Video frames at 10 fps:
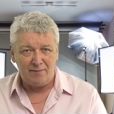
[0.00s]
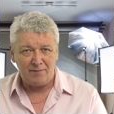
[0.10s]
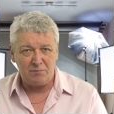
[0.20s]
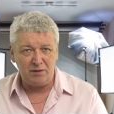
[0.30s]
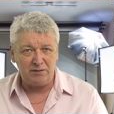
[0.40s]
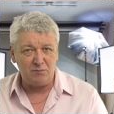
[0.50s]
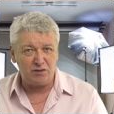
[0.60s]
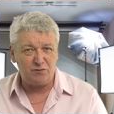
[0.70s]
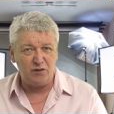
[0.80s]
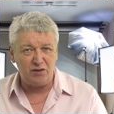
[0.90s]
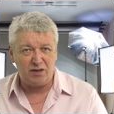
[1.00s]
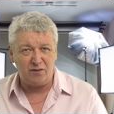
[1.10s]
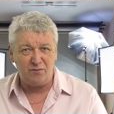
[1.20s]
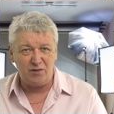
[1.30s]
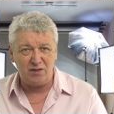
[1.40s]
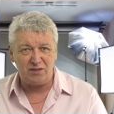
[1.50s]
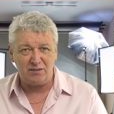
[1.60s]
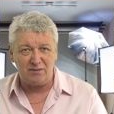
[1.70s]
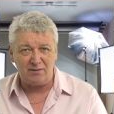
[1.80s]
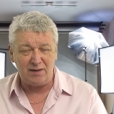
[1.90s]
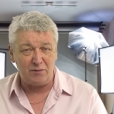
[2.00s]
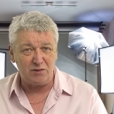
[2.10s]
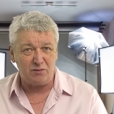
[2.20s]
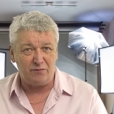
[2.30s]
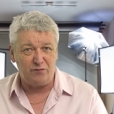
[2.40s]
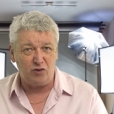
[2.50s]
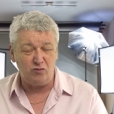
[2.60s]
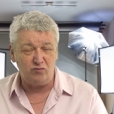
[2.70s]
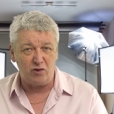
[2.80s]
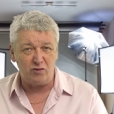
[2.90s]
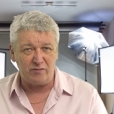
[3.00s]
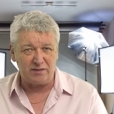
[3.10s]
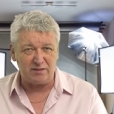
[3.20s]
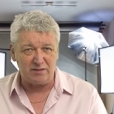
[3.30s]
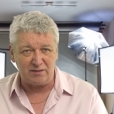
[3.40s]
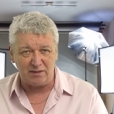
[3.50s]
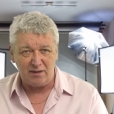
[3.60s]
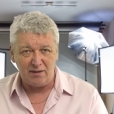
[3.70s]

The building was further converted, now into a full royal residence,